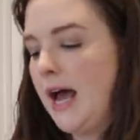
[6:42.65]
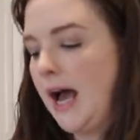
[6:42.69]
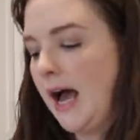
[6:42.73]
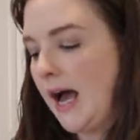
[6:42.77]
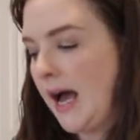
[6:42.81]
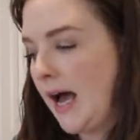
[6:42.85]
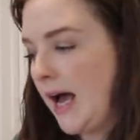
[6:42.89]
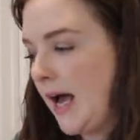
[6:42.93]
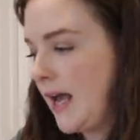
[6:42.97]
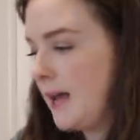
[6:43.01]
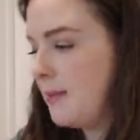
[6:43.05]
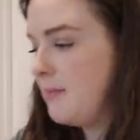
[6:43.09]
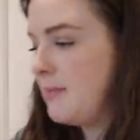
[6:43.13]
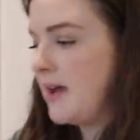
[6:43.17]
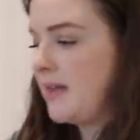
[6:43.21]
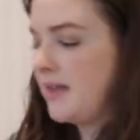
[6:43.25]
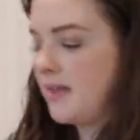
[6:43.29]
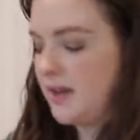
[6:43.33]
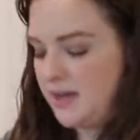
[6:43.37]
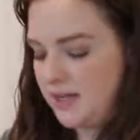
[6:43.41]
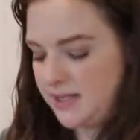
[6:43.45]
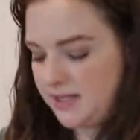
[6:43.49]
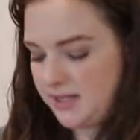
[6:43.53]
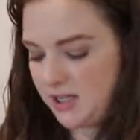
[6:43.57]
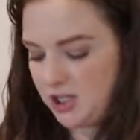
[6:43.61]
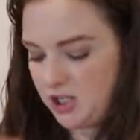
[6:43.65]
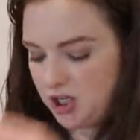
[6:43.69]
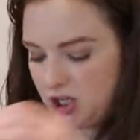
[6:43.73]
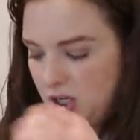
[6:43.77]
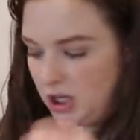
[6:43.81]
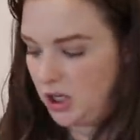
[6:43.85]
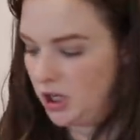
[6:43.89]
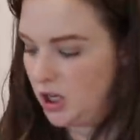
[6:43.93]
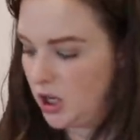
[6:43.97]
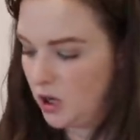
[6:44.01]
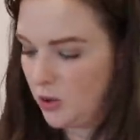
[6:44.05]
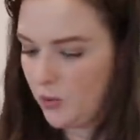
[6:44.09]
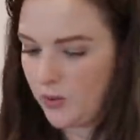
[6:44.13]
I made the decision
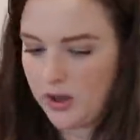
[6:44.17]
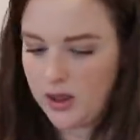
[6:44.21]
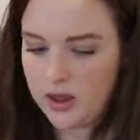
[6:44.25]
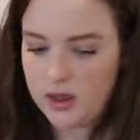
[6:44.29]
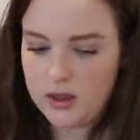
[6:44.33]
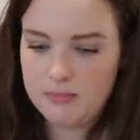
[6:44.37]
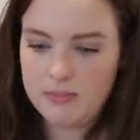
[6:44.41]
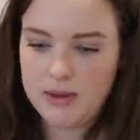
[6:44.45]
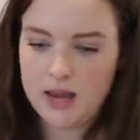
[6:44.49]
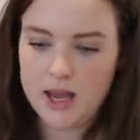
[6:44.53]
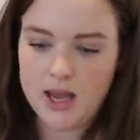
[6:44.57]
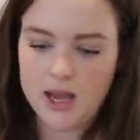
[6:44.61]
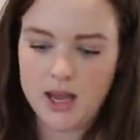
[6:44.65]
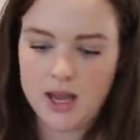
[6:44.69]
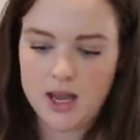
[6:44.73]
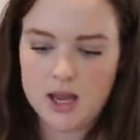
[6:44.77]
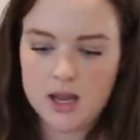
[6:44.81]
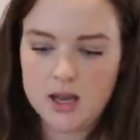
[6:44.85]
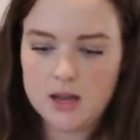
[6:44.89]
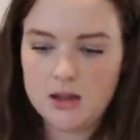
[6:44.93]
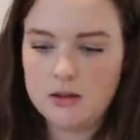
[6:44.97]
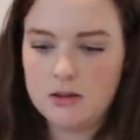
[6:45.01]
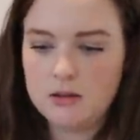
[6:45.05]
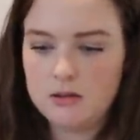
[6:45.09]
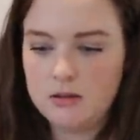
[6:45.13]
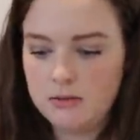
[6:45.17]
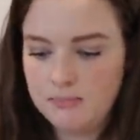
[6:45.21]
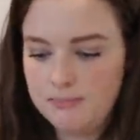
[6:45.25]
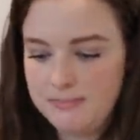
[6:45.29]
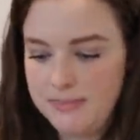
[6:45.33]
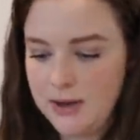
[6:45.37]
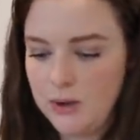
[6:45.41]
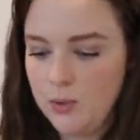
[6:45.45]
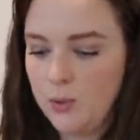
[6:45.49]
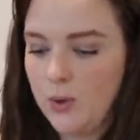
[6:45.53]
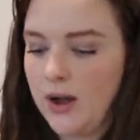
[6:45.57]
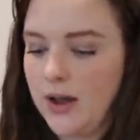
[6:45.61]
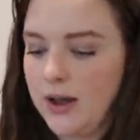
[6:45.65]
along with my
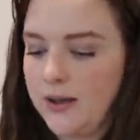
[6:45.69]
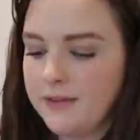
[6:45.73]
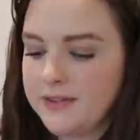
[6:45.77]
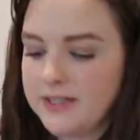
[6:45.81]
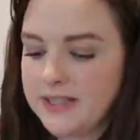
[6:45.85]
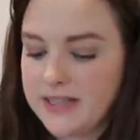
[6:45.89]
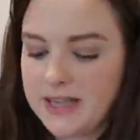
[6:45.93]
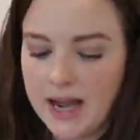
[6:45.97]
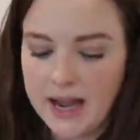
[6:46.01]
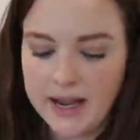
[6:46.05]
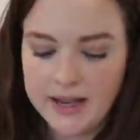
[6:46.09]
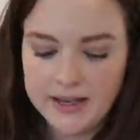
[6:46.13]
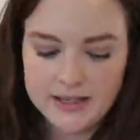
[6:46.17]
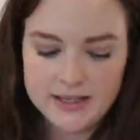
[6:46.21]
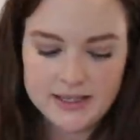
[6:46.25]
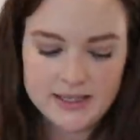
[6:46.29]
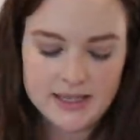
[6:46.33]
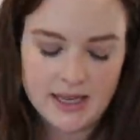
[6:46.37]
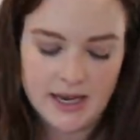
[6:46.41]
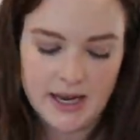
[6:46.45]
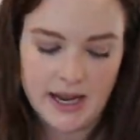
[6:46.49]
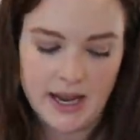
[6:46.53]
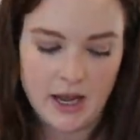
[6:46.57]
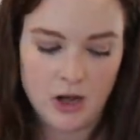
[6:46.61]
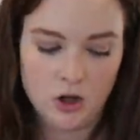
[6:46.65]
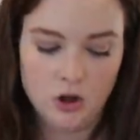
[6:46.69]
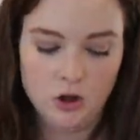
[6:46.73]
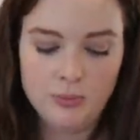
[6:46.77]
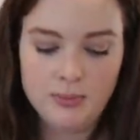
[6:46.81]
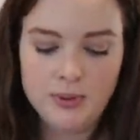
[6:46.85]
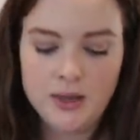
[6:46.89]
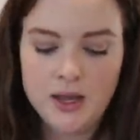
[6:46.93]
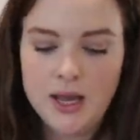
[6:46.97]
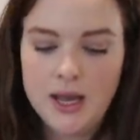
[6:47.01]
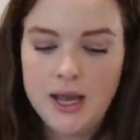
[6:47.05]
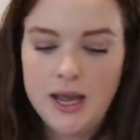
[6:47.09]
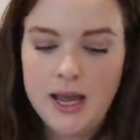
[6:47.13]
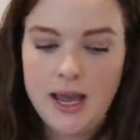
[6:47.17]
midwife's guidance and help
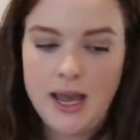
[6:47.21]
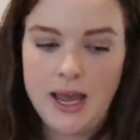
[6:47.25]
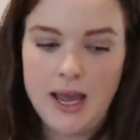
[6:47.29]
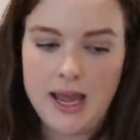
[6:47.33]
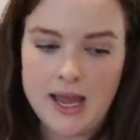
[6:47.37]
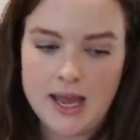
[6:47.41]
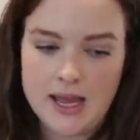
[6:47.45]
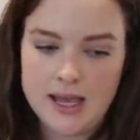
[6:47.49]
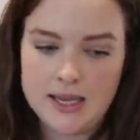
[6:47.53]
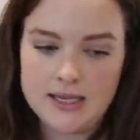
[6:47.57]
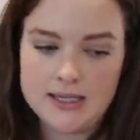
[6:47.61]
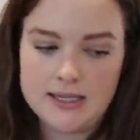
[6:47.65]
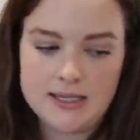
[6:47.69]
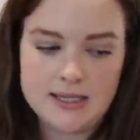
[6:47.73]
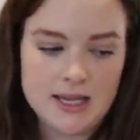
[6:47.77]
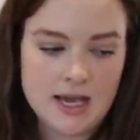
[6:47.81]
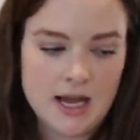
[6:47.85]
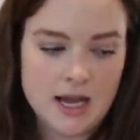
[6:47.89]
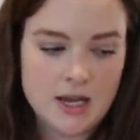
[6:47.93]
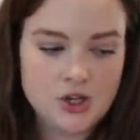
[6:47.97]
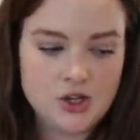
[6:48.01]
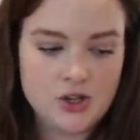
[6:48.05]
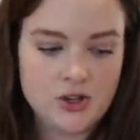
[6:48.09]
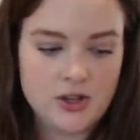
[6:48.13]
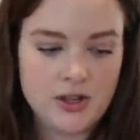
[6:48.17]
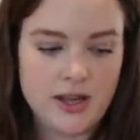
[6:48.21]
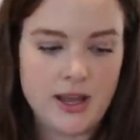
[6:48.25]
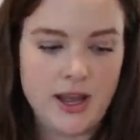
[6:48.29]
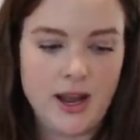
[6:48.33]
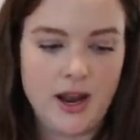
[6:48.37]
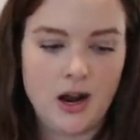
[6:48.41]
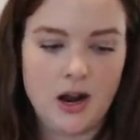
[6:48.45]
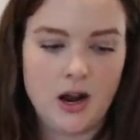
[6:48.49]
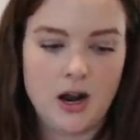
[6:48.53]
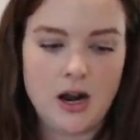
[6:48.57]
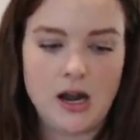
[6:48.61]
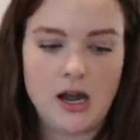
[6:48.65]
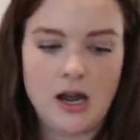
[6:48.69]
and under the
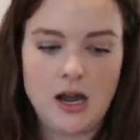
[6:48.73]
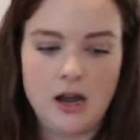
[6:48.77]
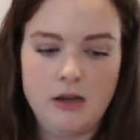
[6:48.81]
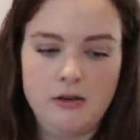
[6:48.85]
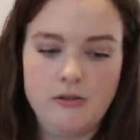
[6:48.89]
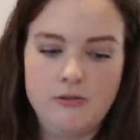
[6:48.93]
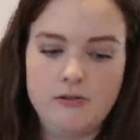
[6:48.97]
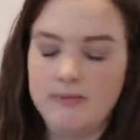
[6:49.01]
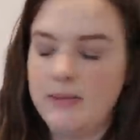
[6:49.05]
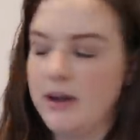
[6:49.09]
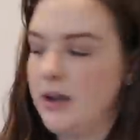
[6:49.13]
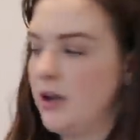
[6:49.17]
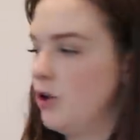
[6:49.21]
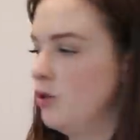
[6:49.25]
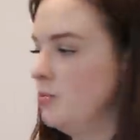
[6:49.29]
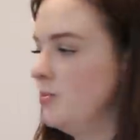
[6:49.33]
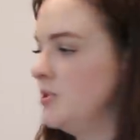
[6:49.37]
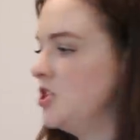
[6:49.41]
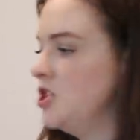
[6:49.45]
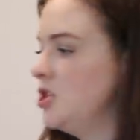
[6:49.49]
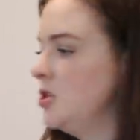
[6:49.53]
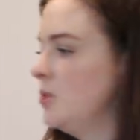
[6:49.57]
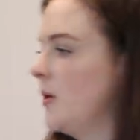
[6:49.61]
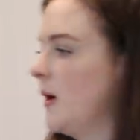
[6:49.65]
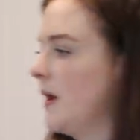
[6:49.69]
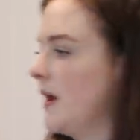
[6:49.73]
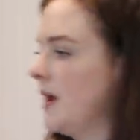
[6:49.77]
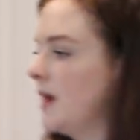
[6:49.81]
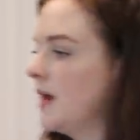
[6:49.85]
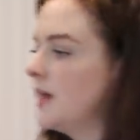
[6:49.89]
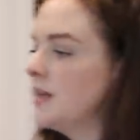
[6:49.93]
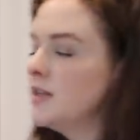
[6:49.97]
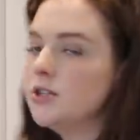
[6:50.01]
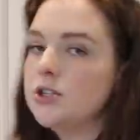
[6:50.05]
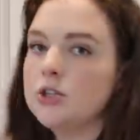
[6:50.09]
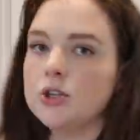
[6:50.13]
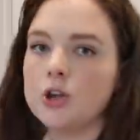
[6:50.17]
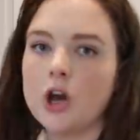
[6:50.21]
care of my
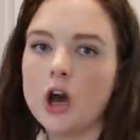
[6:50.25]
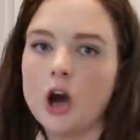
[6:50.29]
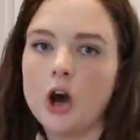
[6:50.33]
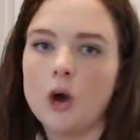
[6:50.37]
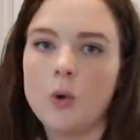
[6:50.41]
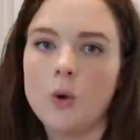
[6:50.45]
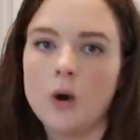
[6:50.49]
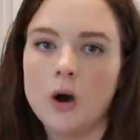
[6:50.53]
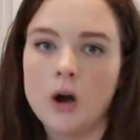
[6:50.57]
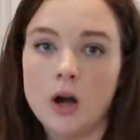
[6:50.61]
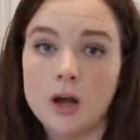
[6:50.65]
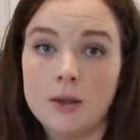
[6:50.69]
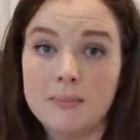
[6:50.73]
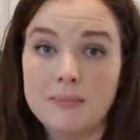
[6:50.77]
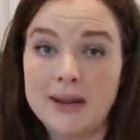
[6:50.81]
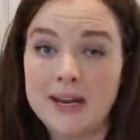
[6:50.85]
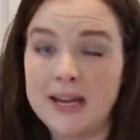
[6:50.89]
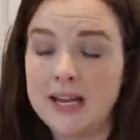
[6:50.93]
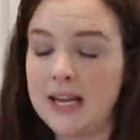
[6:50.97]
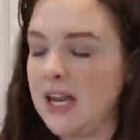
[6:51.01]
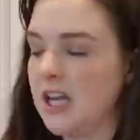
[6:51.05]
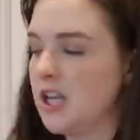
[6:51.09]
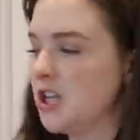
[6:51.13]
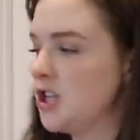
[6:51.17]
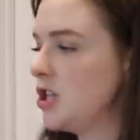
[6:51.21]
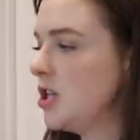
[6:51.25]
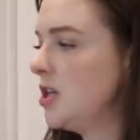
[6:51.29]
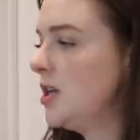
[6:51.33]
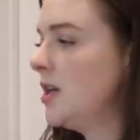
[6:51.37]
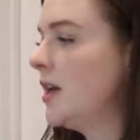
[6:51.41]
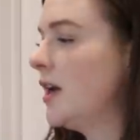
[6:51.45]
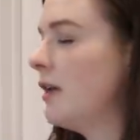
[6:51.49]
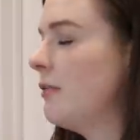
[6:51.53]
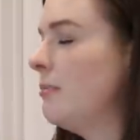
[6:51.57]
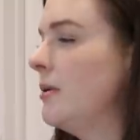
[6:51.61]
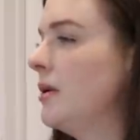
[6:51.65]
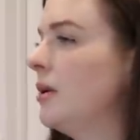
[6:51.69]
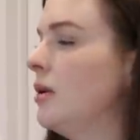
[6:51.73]
OBGYN to go on medication
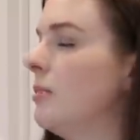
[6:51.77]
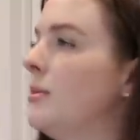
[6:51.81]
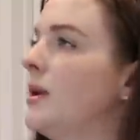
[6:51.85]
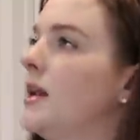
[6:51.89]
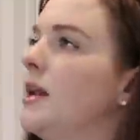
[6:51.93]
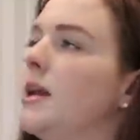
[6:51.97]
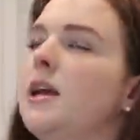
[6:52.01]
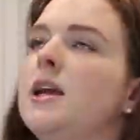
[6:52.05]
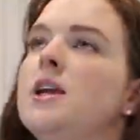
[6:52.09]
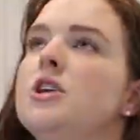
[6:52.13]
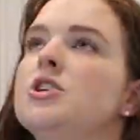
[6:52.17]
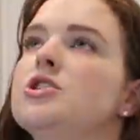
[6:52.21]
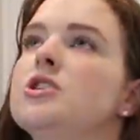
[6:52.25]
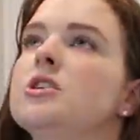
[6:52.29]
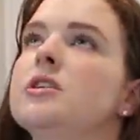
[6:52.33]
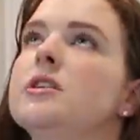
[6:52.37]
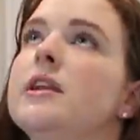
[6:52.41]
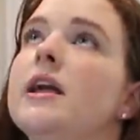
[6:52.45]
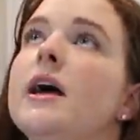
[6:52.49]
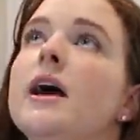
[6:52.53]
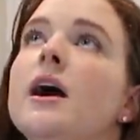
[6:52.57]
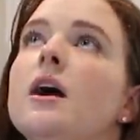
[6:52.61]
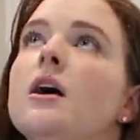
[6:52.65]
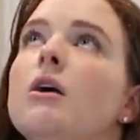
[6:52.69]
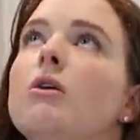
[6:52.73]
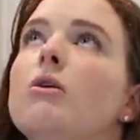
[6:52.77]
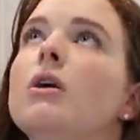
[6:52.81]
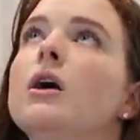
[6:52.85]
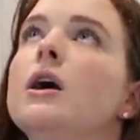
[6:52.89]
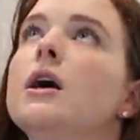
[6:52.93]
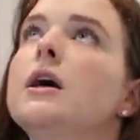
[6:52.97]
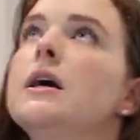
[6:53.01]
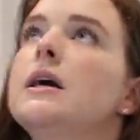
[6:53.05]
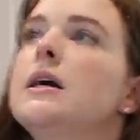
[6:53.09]
and I've been on medication now